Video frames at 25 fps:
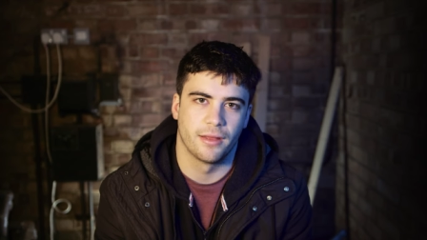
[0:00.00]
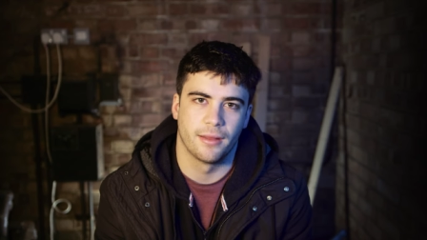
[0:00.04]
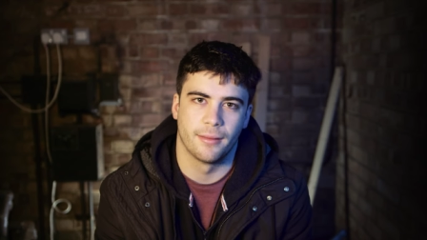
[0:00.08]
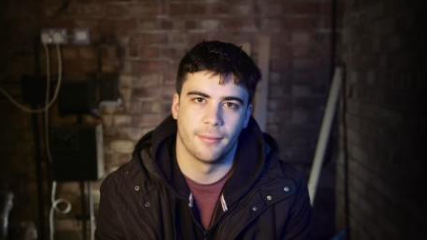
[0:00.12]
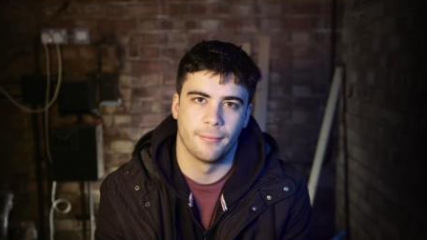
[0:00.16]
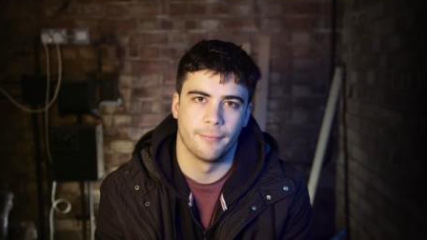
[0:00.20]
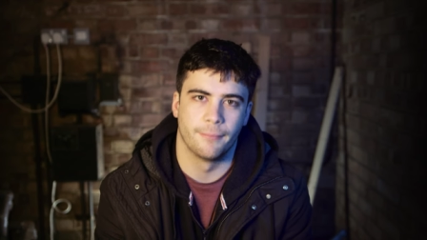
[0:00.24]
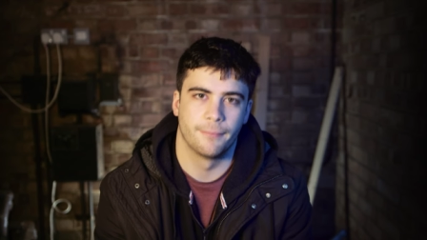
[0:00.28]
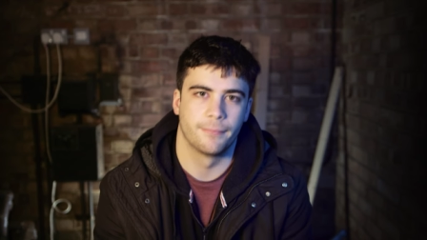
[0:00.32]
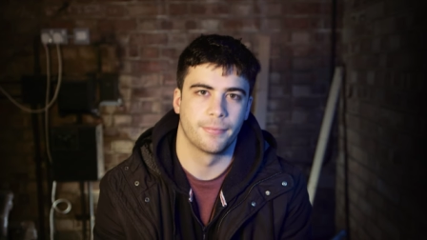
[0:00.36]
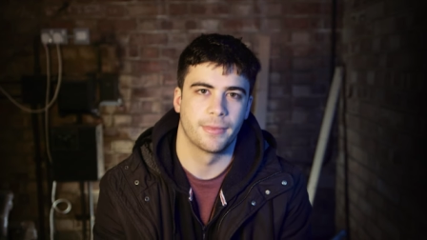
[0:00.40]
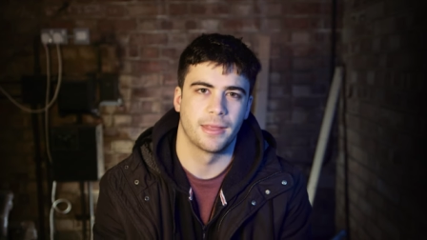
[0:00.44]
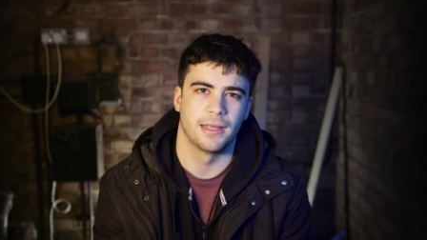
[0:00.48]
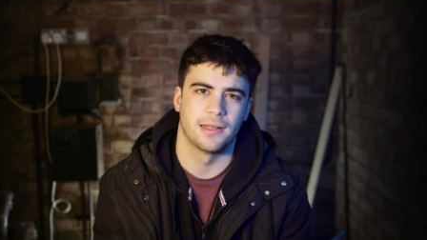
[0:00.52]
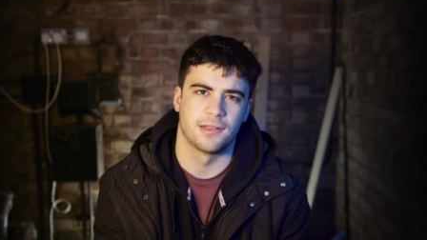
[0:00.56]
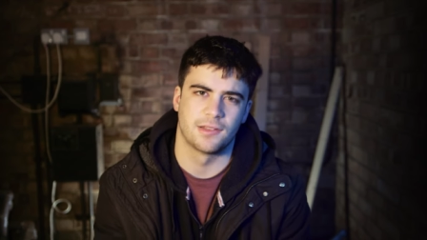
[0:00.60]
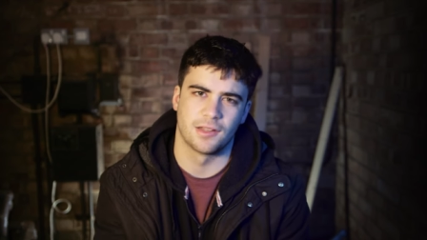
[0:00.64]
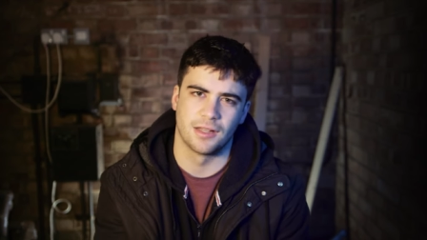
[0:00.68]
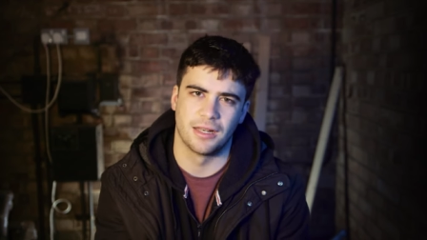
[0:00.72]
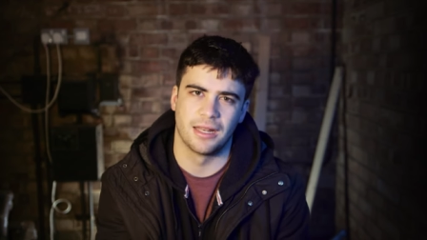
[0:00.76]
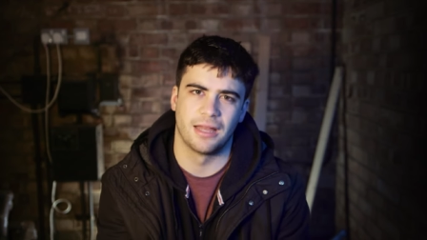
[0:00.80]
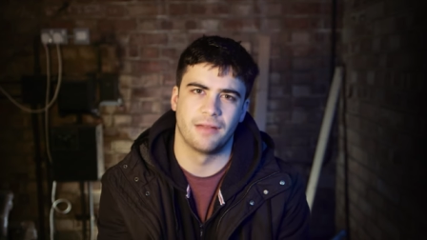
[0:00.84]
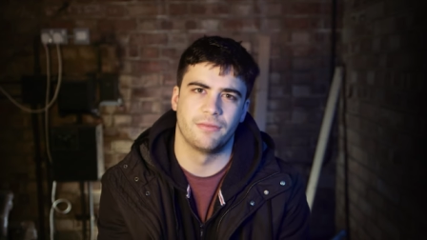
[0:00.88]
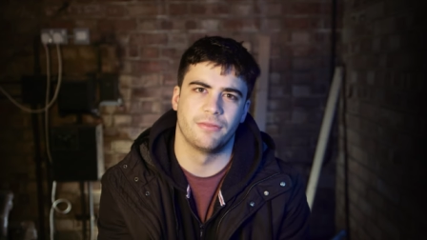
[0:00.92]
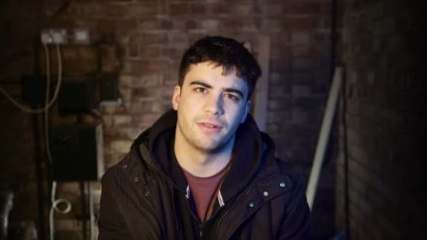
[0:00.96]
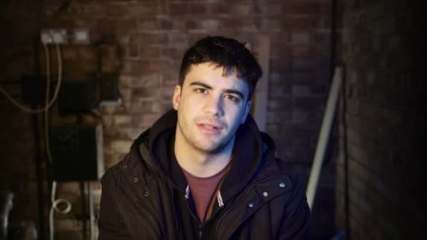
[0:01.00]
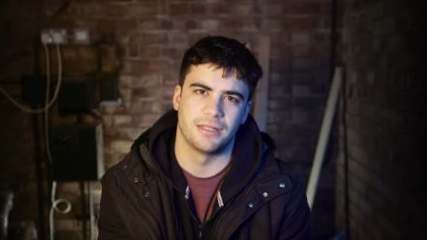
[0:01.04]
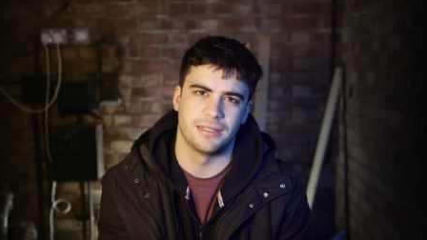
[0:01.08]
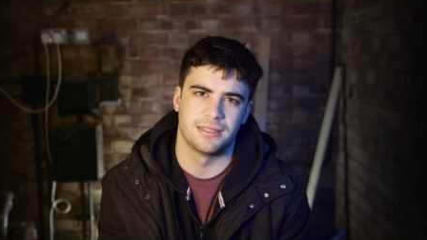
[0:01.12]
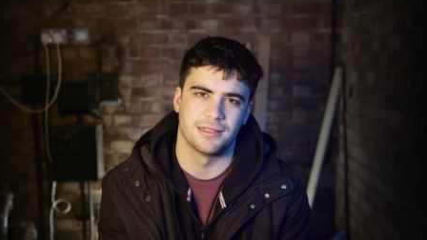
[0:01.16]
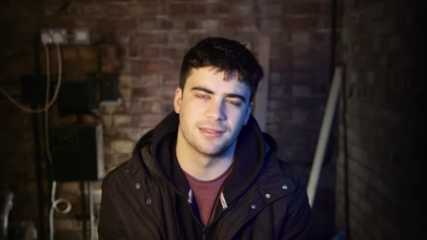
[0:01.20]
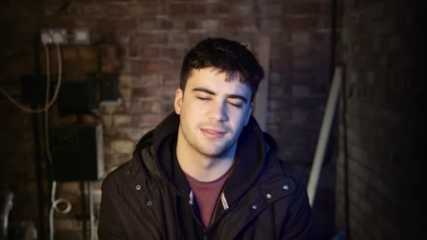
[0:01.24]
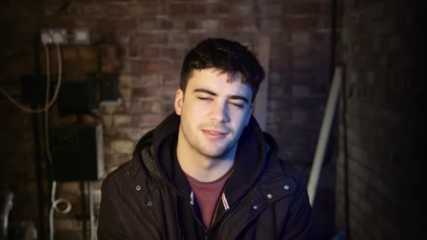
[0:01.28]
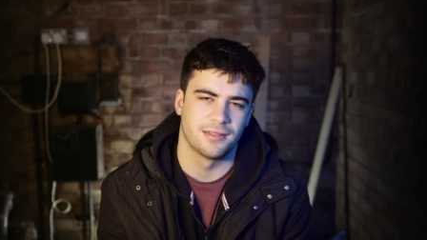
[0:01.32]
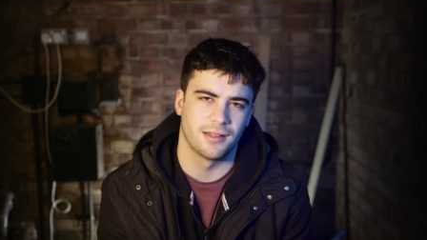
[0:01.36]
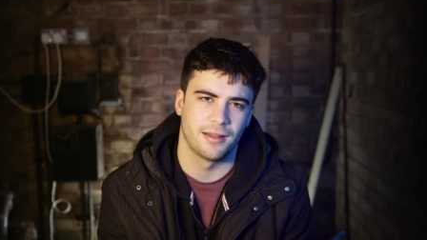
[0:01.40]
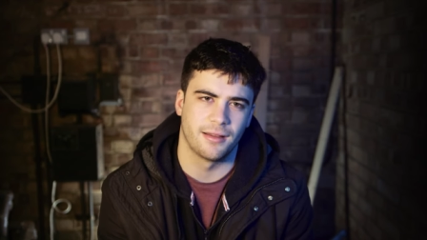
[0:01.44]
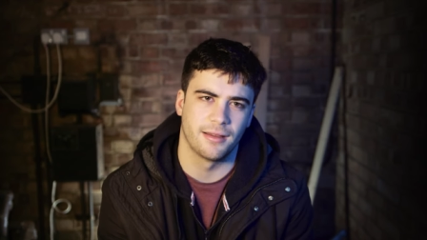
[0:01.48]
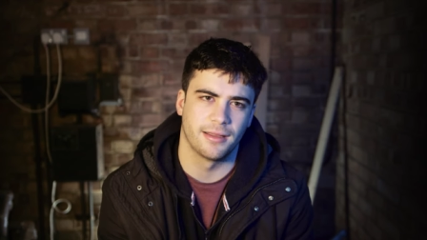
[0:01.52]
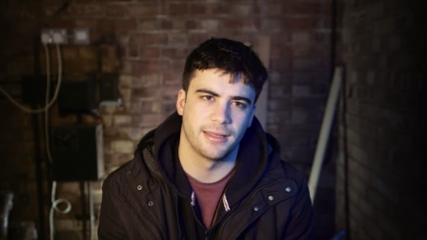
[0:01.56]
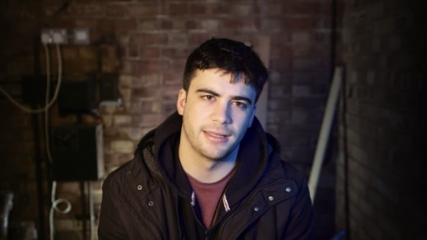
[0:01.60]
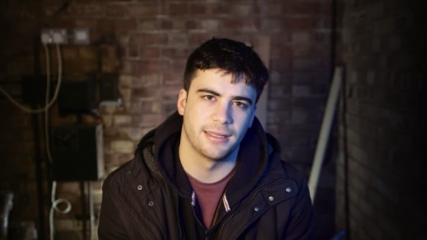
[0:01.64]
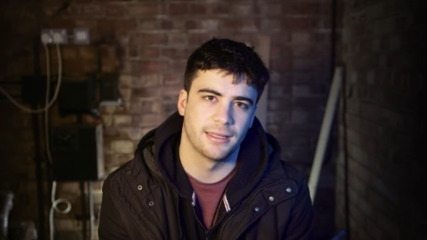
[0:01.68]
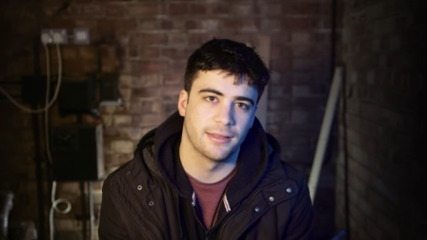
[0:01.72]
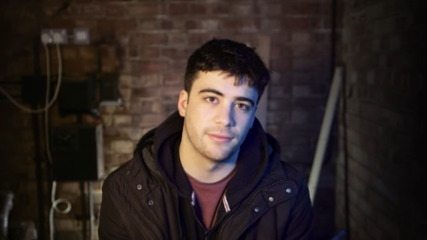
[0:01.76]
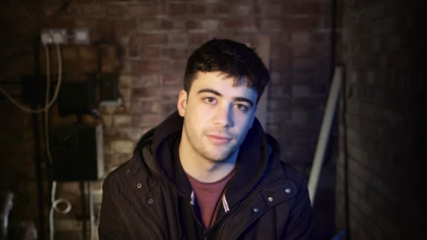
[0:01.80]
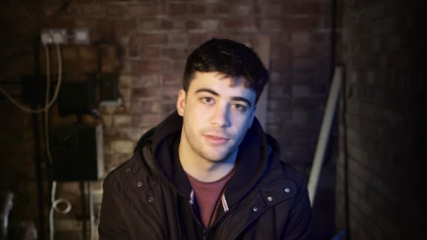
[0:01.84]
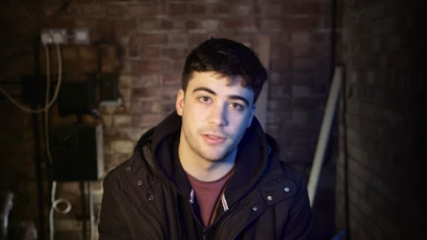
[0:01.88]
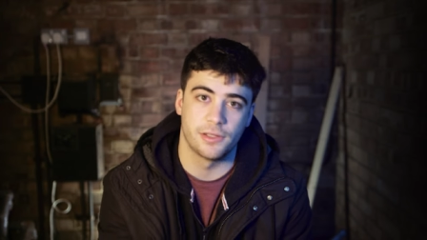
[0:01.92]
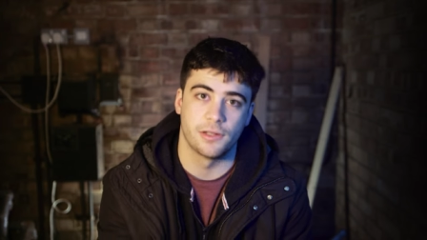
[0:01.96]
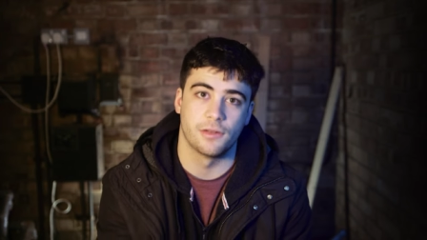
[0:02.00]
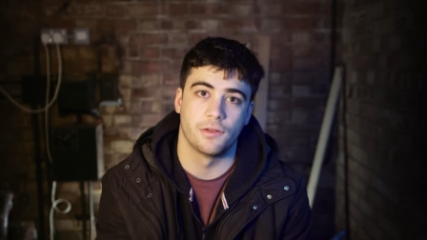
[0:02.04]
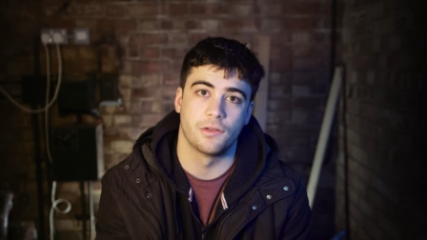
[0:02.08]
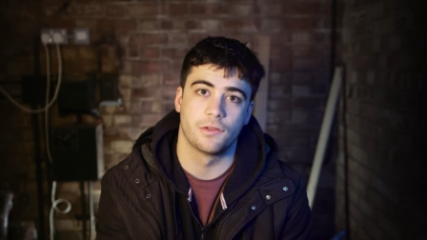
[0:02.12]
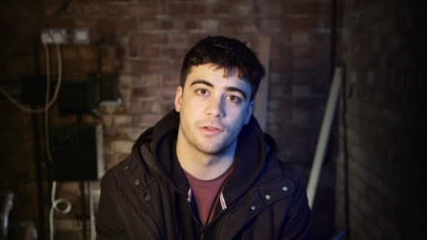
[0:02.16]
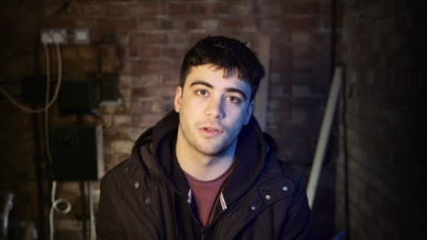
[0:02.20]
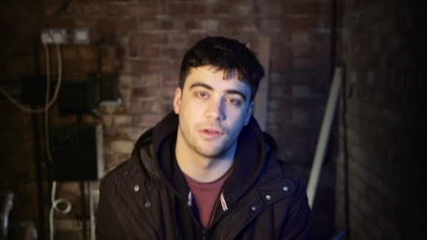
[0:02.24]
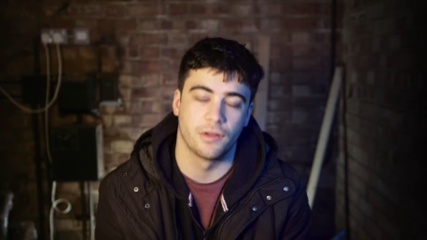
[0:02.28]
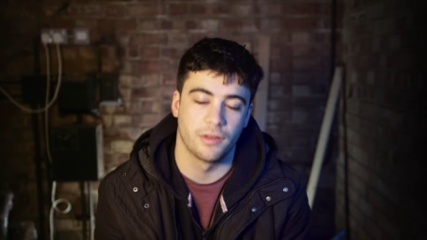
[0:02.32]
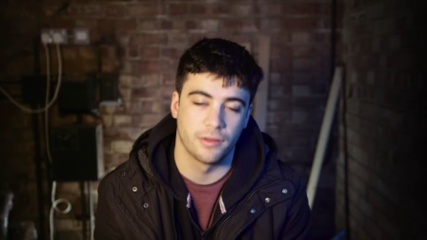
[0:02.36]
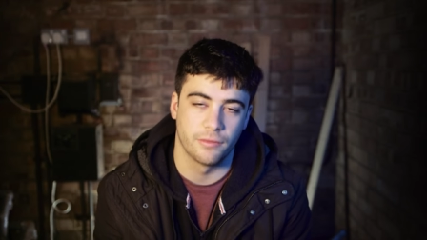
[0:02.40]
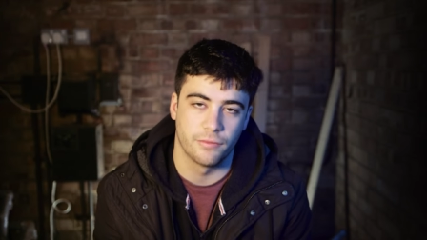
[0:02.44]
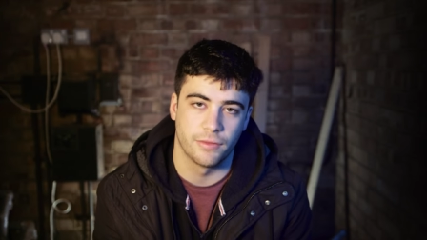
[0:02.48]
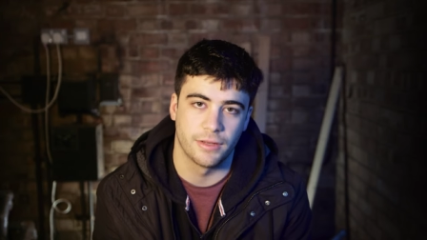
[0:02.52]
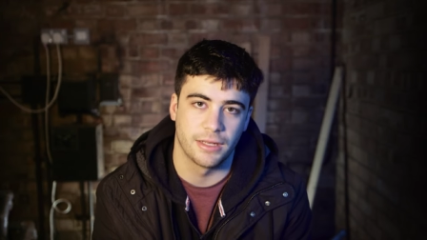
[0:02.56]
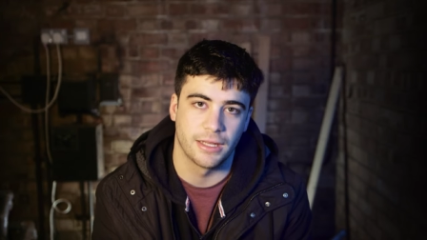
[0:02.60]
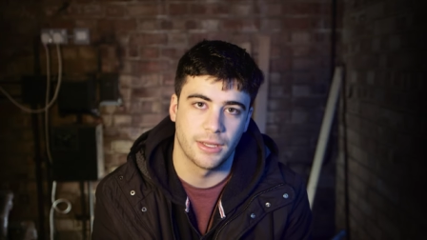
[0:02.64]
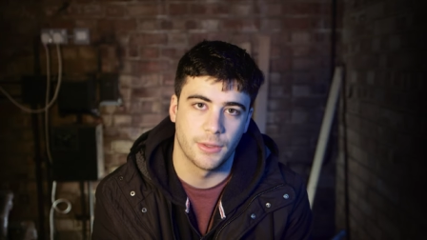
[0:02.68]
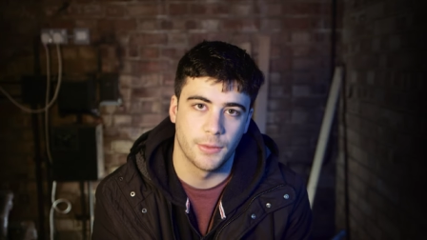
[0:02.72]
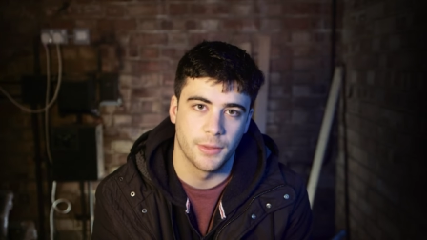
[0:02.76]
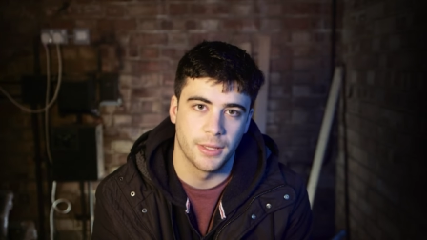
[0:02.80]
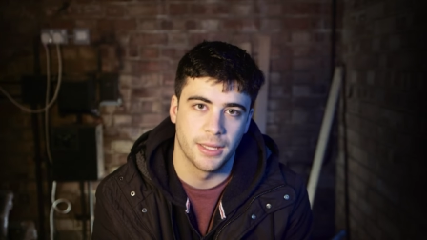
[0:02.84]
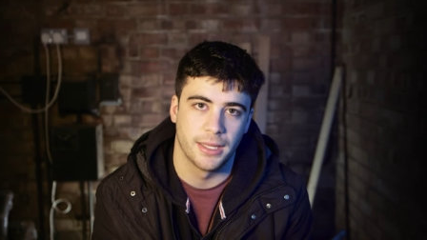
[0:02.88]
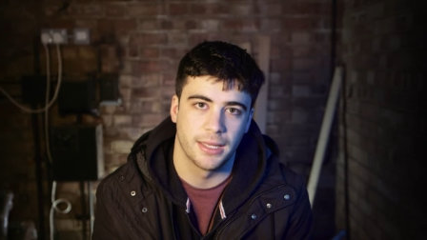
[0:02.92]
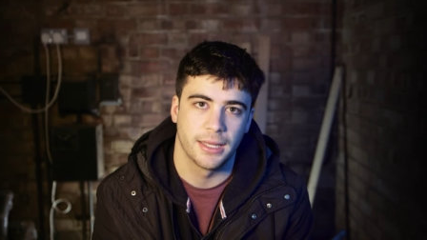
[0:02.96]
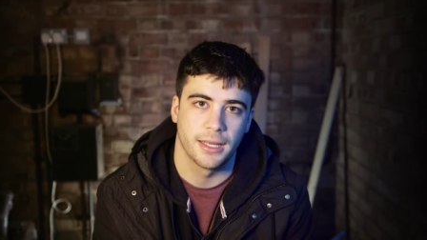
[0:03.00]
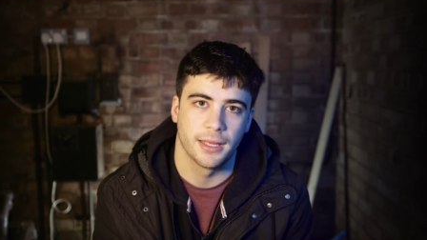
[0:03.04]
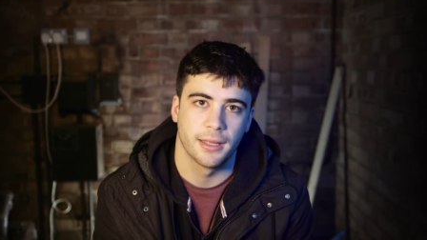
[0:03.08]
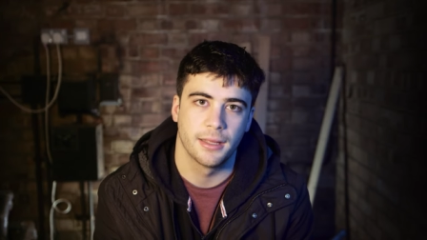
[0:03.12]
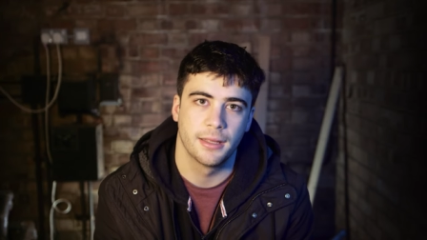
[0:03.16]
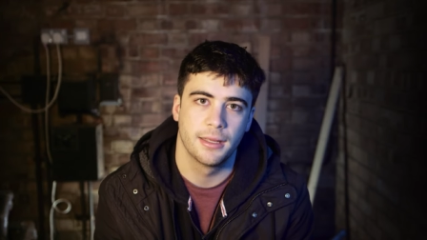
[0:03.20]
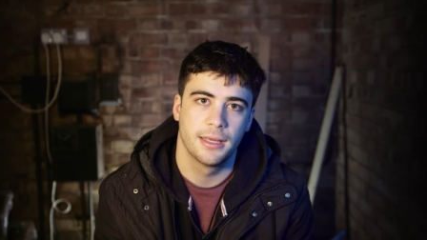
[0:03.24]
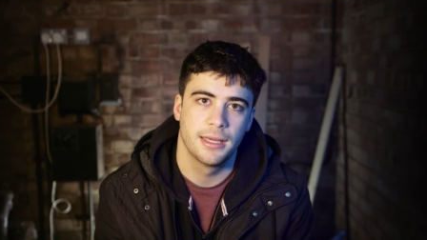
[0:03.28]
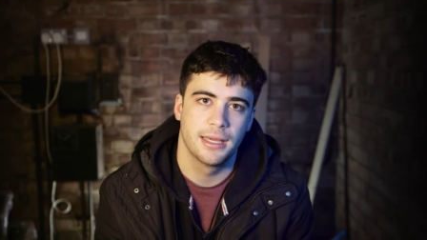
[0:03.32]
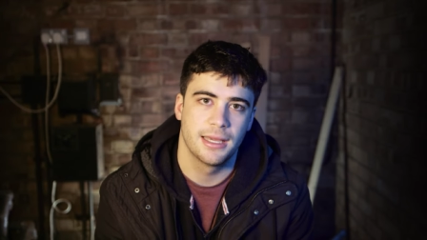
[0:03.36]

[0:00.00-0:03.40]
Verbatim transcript: Um, it's a lovely design, as you saw in the video earlier.